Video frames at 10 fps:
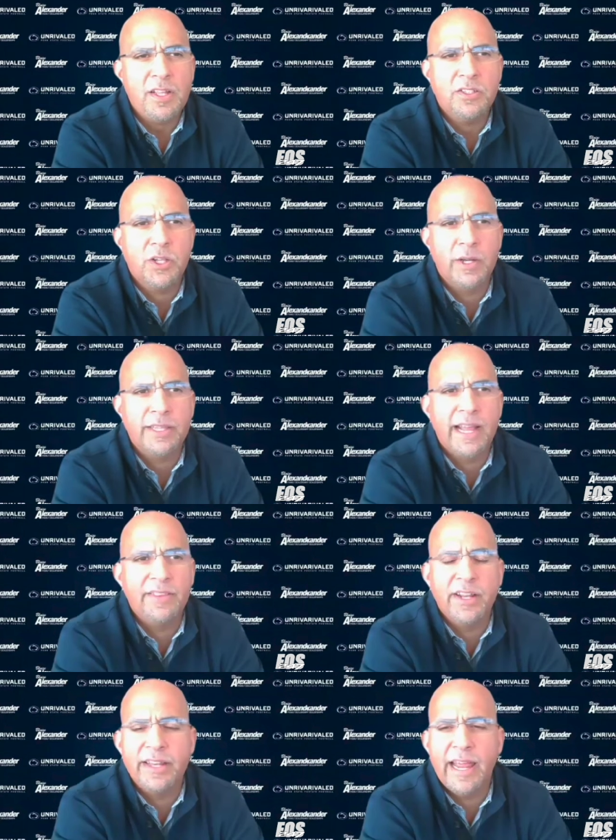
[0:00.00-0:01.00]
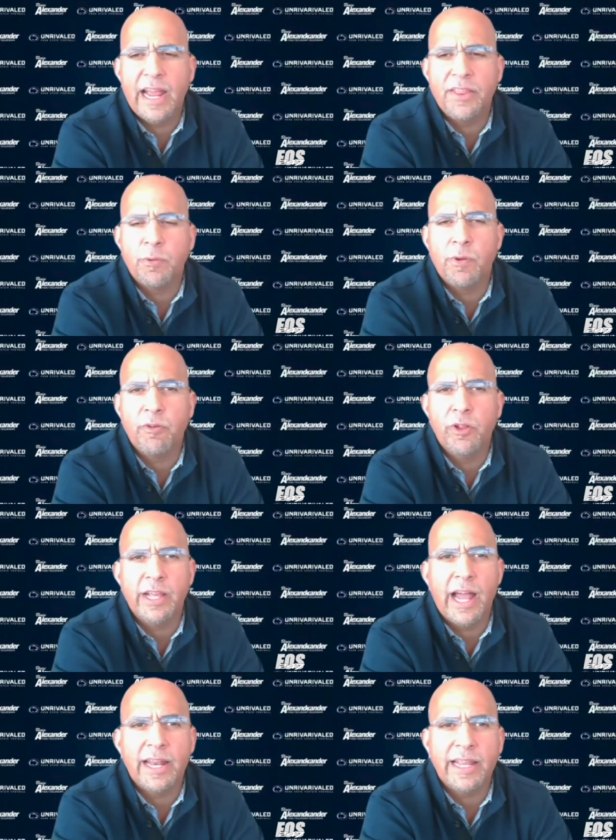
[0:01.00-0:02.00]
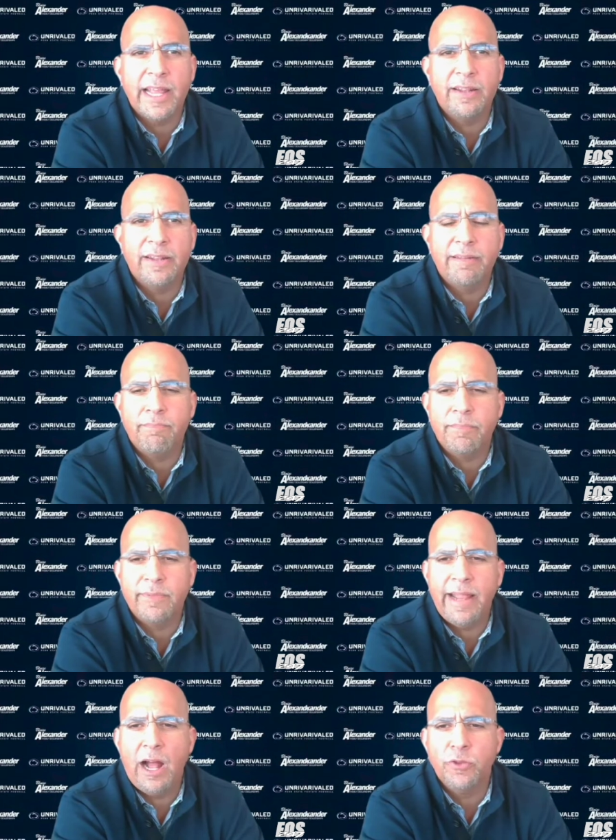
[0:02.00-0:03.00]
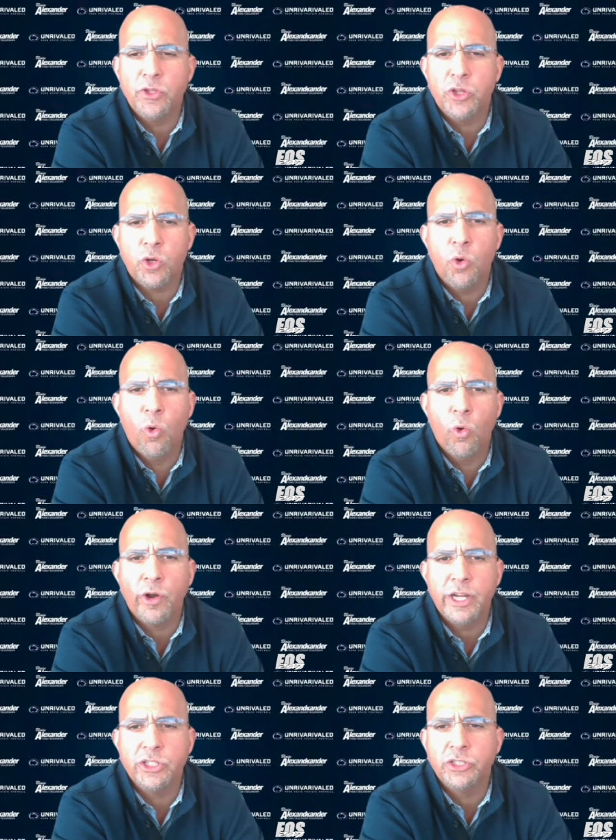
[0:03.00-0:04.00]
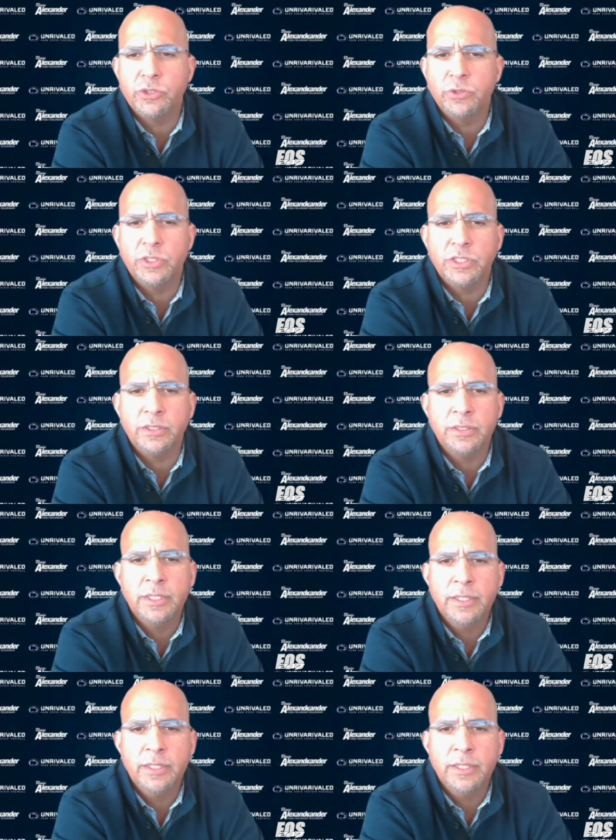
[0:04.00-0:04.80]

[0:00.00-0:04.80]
So at the end of the day, I think we really got to get down to the core issues and